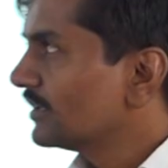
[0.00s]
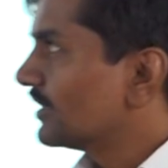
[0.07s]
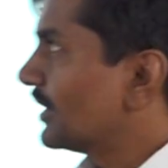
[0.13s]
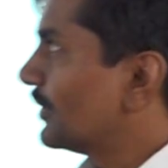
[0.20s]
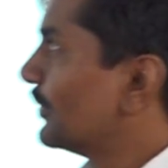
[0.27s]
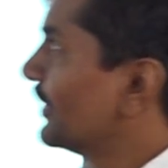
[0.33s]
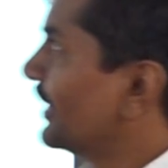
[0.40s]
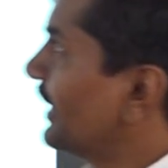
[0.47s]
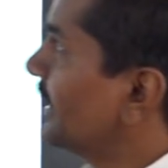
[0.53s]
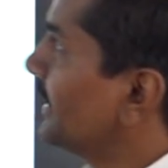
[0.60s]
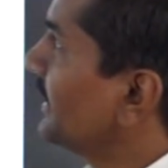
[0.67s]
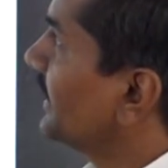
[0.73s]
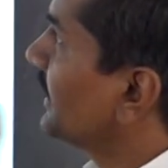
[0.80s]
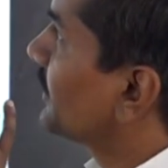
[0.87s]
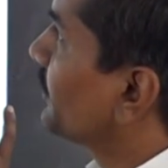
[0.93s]
Now
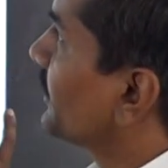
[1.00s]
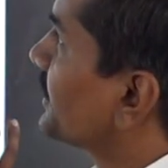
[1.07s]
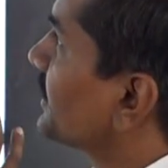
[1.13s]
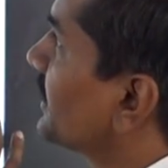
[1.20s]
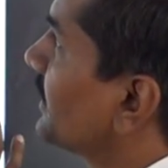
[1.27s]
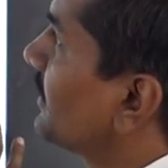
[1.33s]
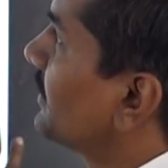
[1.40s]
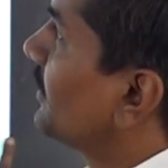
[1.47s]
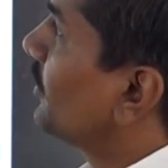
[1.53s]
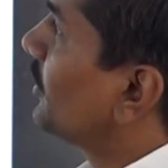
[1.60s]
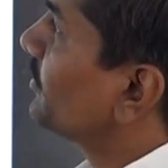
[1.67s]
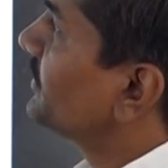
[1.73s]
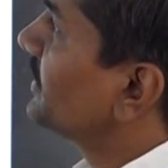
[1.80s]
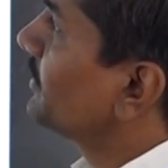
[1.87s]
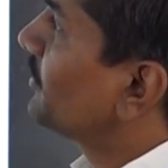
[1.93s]
any equation
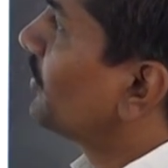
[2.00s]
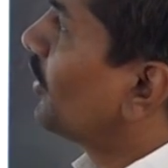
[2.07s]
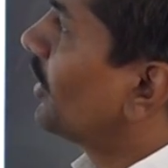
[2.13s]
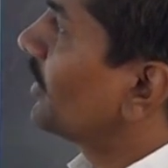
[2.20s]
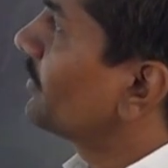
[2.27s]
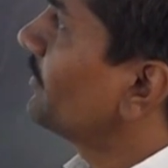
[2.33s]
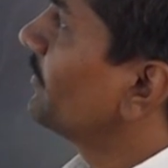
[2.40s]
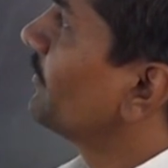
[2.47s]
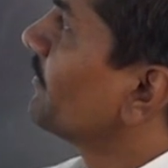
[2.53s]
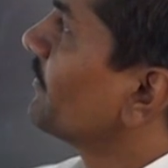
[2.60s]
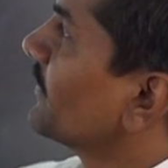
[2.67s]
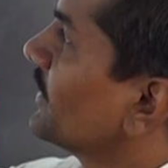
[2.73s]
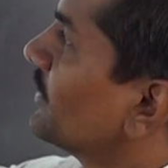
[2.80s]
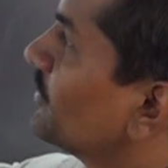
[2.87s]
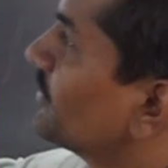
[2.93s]
of the form
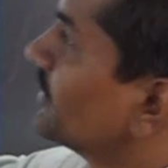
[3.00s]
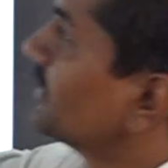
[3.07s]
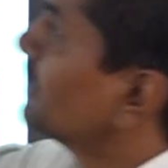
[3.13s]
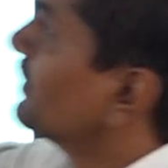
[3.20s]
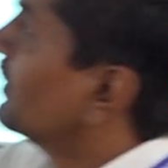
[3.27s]
which